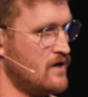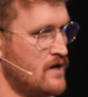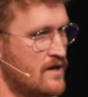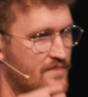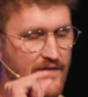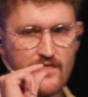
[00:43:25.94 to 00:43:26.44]

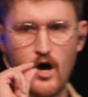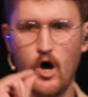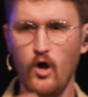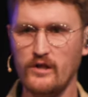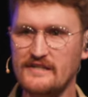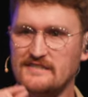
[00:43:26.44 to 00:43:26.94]
that the
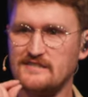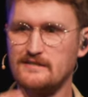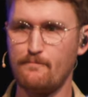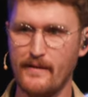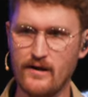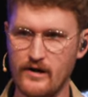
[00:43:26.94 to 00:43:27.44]
Holy
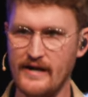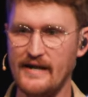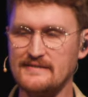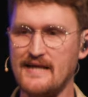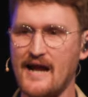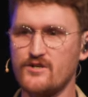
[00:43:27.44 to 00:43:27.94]
Spirit
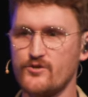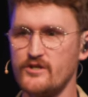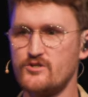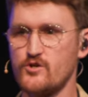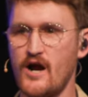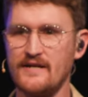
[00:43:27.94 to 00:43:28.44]
is actually
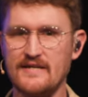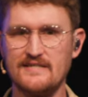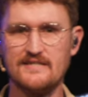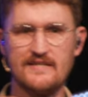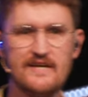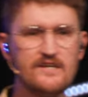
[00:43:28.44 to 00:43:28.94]
trying to
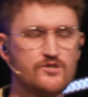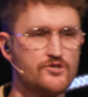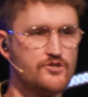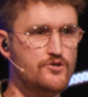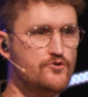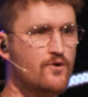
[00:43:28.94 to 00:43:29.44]
teach
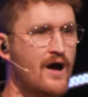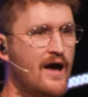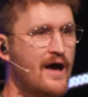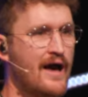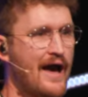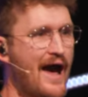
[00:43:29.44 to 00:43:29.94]
you
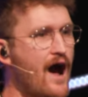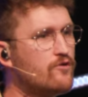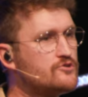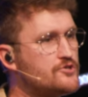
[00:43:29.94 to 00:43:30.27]
how to